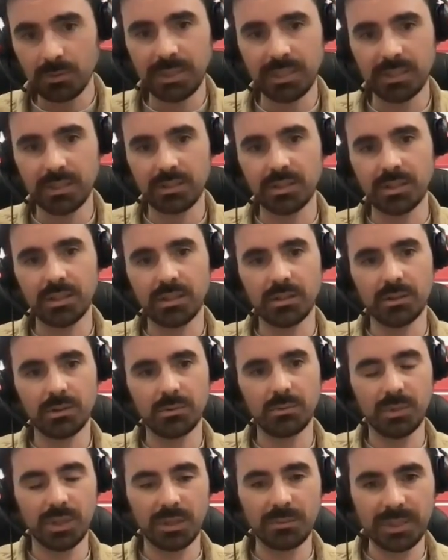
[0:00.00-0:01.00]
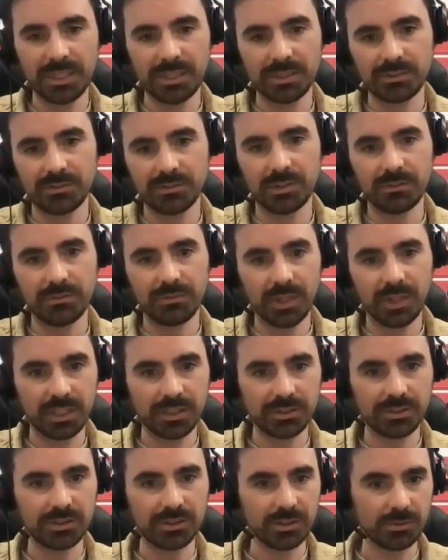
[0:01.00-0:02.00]
what would be the one piece of
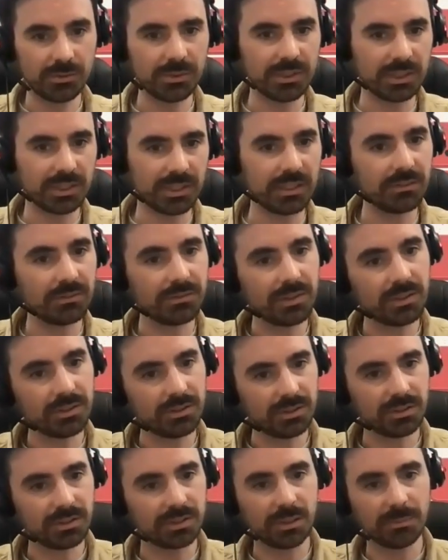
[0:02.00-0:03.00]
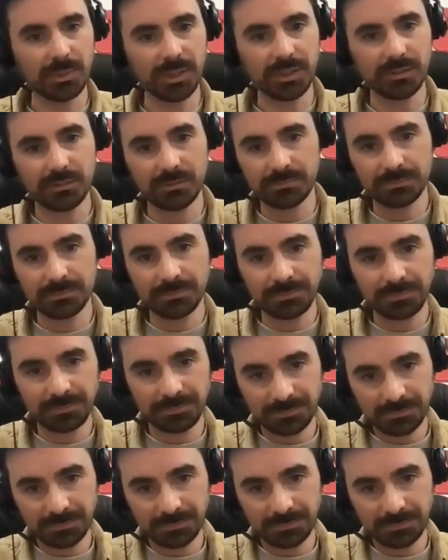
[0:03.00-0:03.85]
advice you would give to someone?